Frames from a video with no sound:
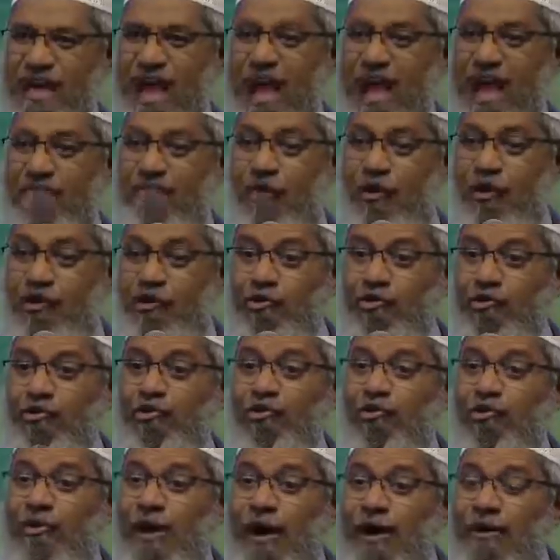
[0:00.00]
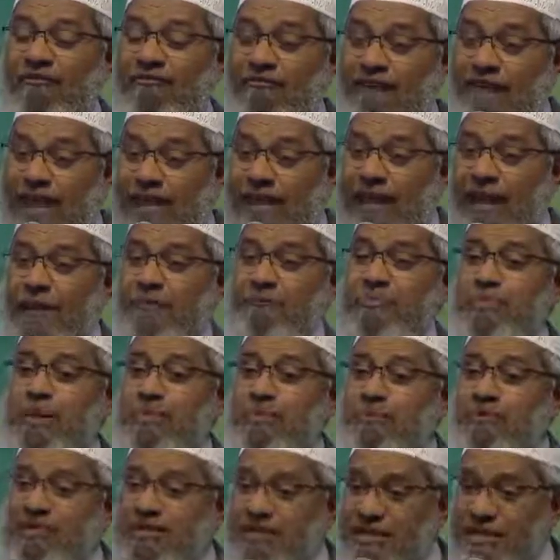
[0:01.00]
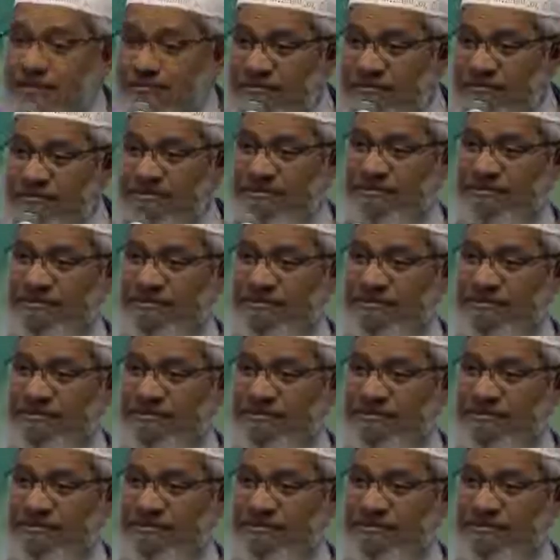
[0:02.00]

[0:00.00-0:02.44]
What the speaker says: I want to wake up the Muslims.